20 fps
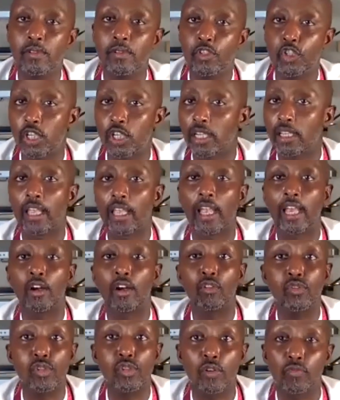chicken
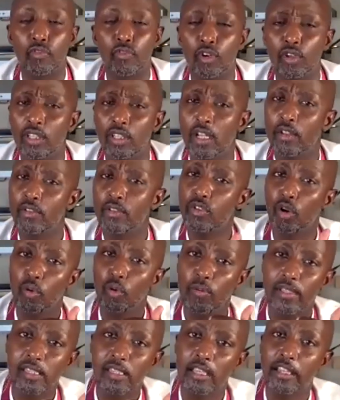or so forth, you
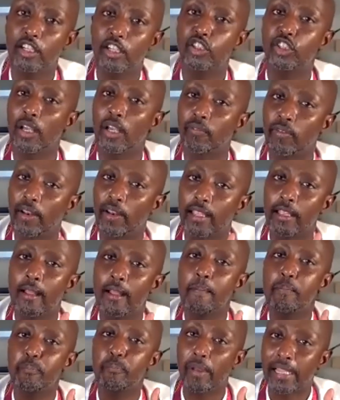always see chef like
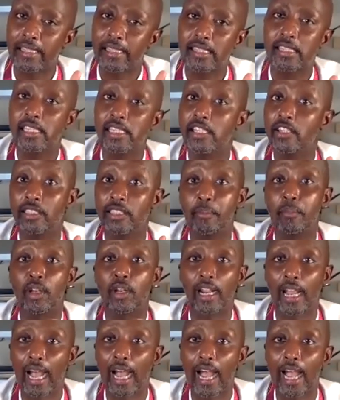pan searing them
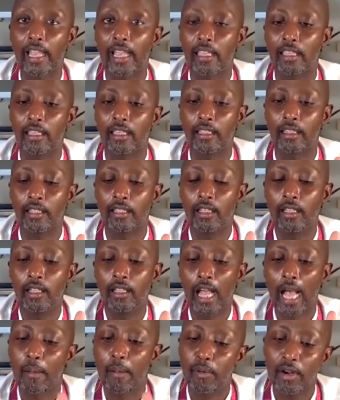on a high heat.
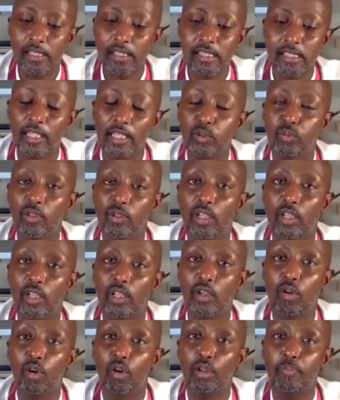I'm going to start with a
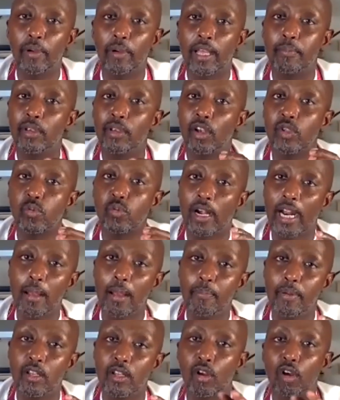cold pan because what
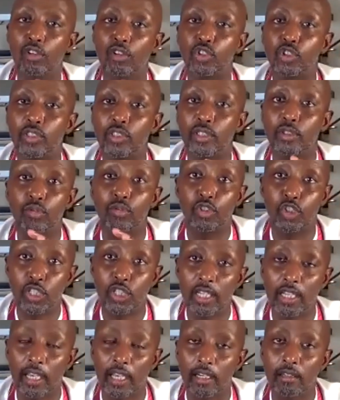happened, contrary to
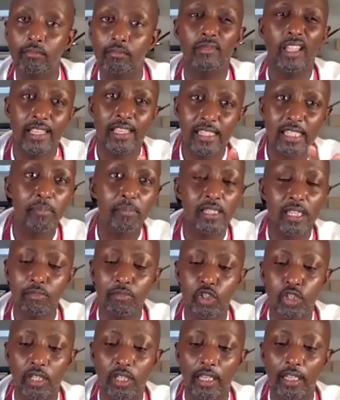chicken, except some
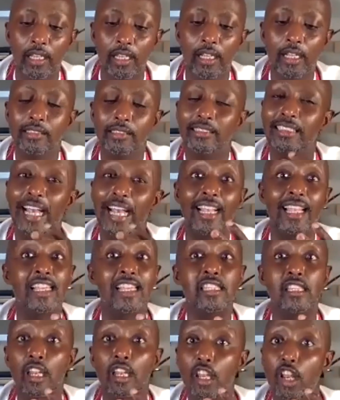chicken, that
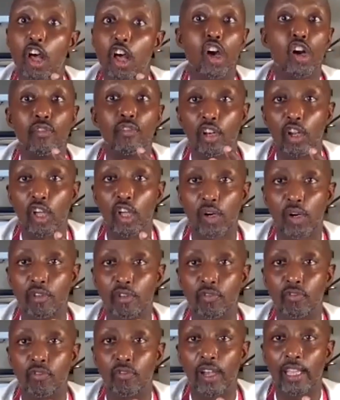has a lot of a lot of
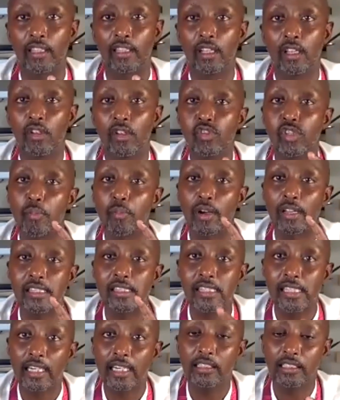effect. So I'm going to
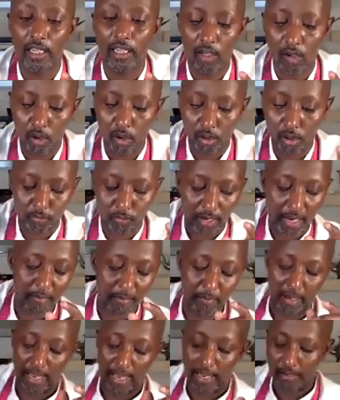start in a cold frying
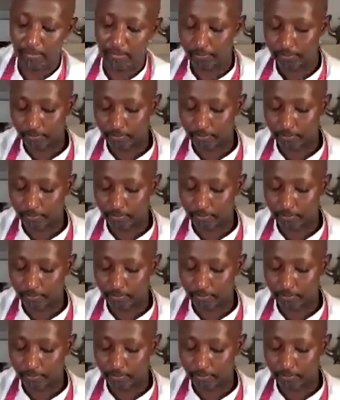pan.